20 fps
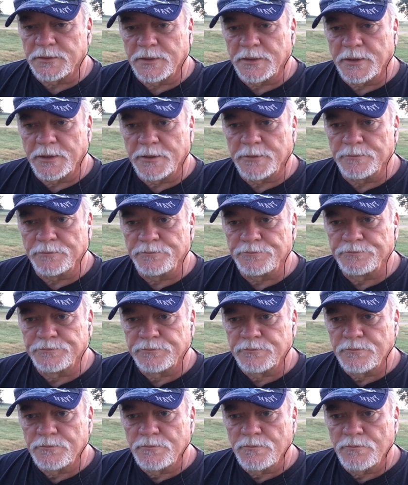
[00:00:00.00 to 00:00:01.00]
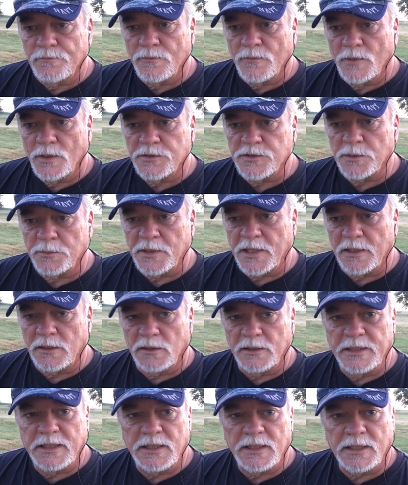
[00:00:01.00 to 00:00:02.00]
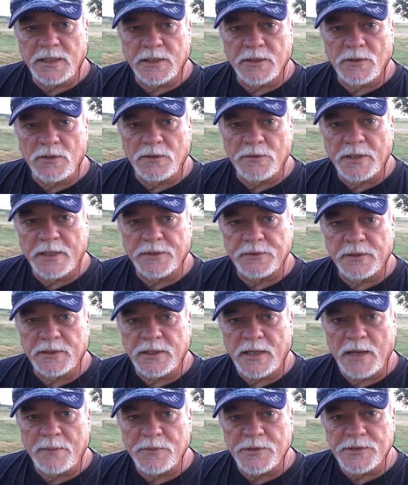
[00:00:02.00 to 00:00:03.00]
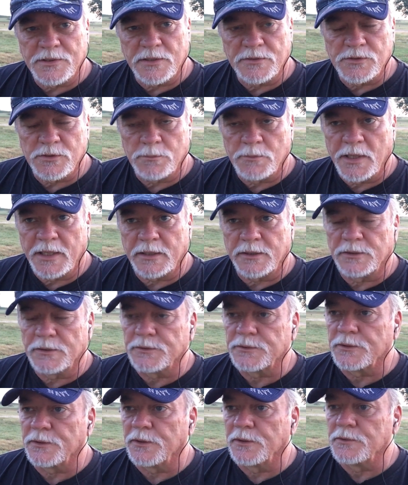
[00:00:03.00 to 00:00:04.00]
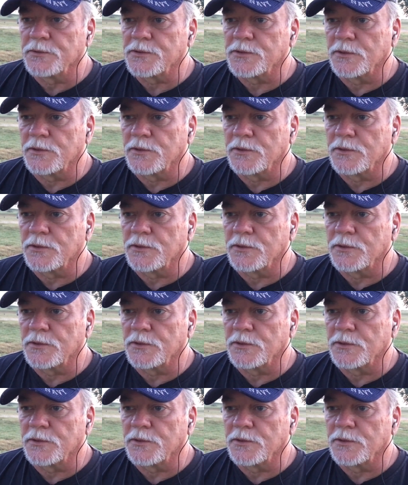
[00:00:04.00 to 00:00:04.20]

some of that leaning and all that happens as you're making a turn.